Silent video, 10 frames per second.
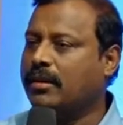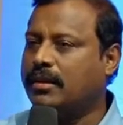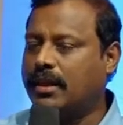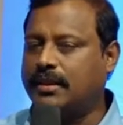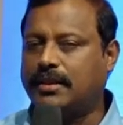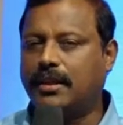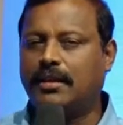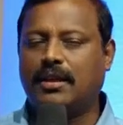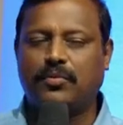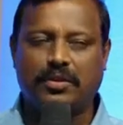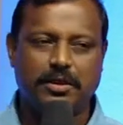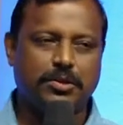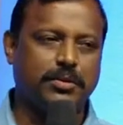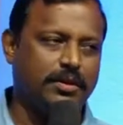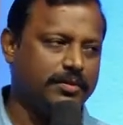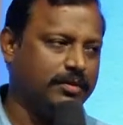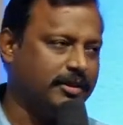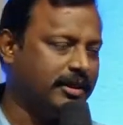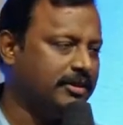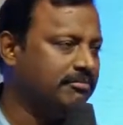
I thank God for this wonderful time.